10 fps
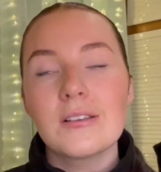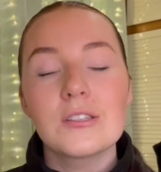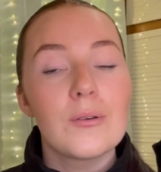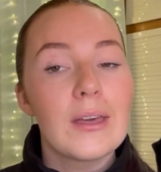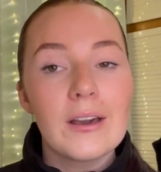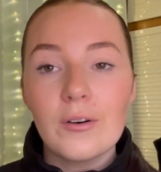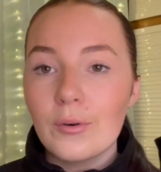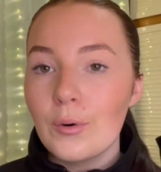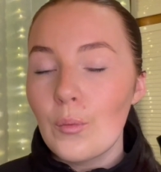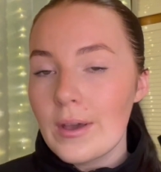So they are
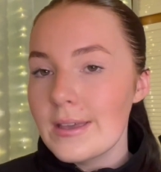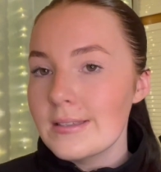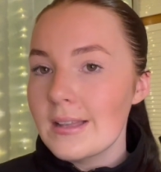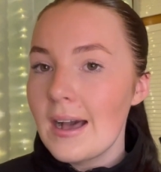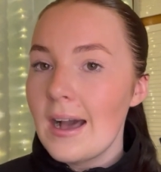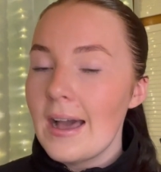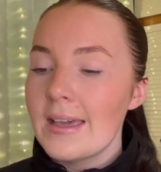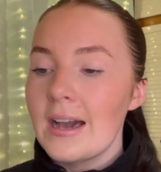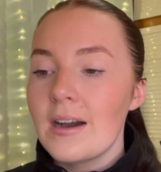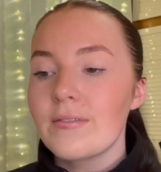all ways that I
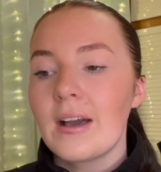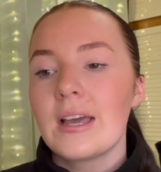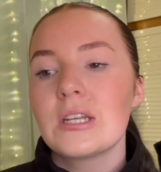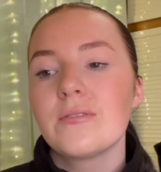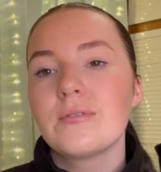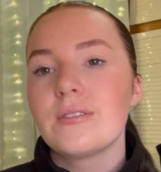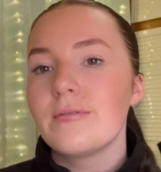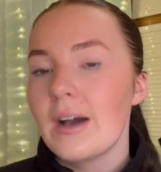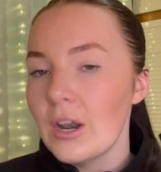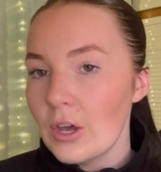have kind of
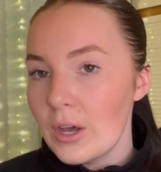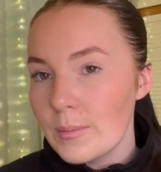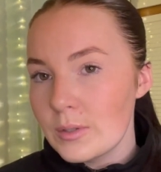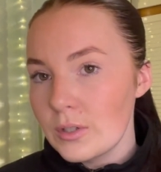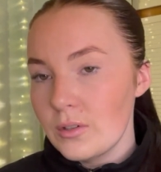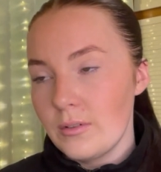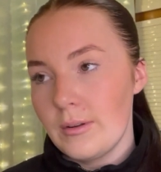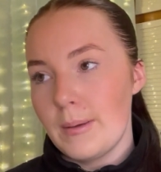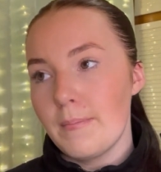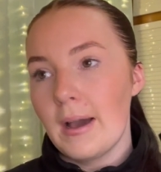developed
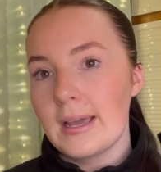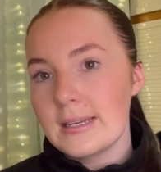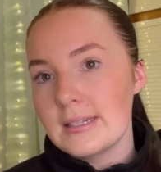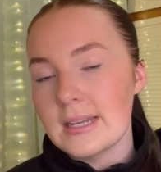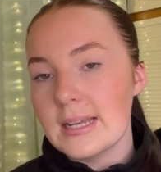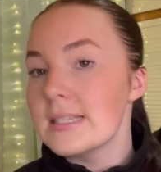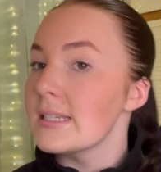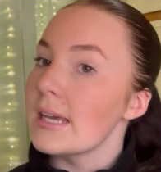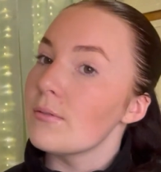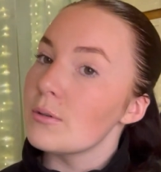in my
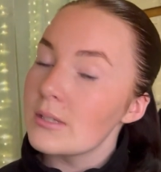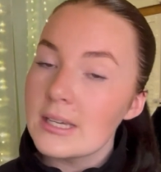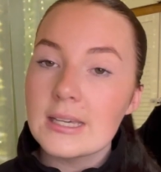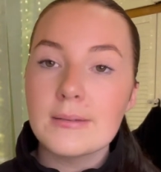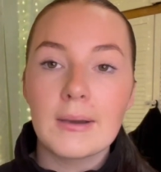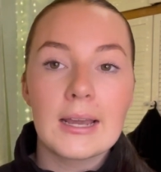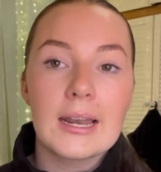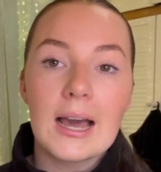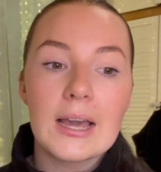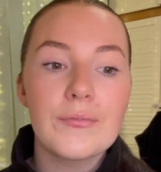day-to-day routine, my
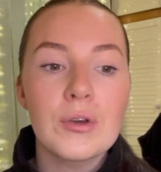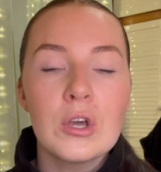life,